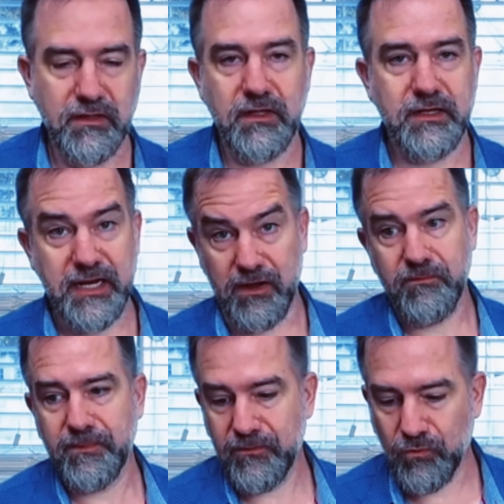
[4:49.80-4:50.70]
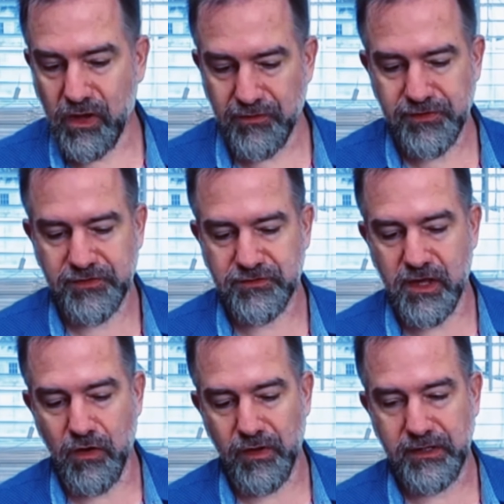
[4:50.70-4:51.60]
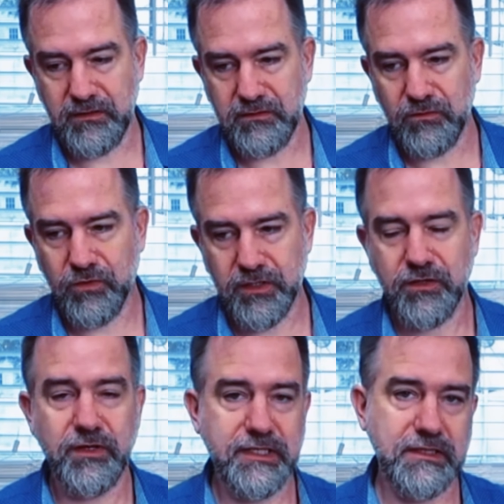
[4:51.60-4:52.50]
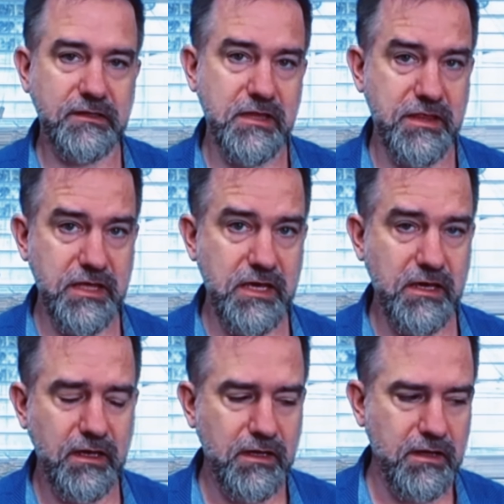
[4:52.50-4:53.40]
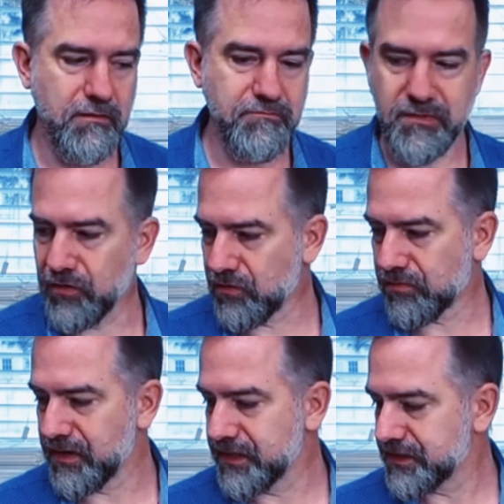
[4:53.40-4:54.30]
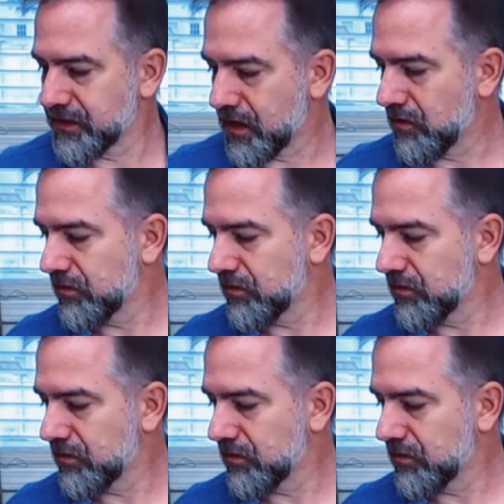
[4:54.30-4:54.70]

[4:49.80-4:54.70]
Now, while this is going, we're gonna go ahead and get the milk ready to go.